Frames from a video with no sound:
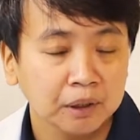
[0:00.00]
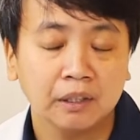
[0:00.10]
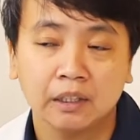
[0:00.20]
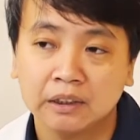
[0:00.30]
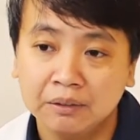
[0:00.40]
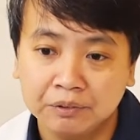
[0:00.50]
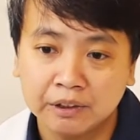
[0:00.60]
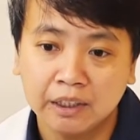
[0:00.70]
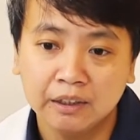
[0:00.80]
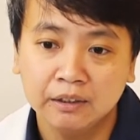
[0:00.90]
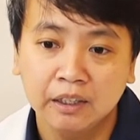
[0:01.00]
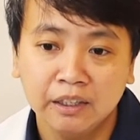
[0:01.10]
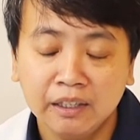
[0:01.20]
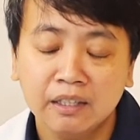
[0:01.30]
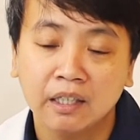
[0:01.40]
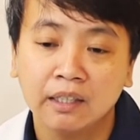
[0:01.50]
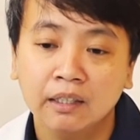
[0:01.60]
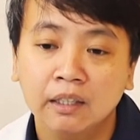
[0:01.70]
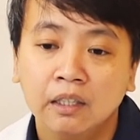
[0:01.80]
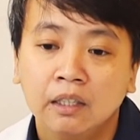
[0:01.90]
but as I've said
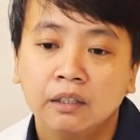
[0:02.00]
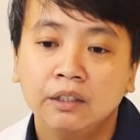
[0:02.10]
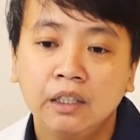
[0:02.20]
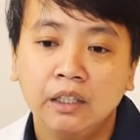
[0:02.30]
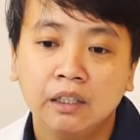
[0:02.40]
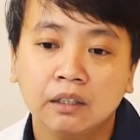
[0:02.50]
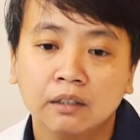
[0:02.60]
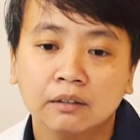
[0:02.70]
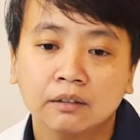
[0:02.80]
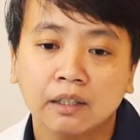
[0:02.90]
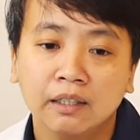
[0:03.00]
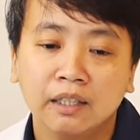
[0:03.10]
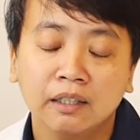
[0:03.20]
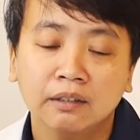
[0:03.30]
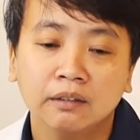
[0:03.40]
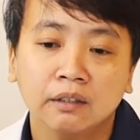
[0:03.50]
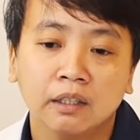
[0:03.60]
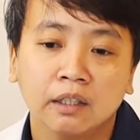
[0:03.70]
ganina, dili tanan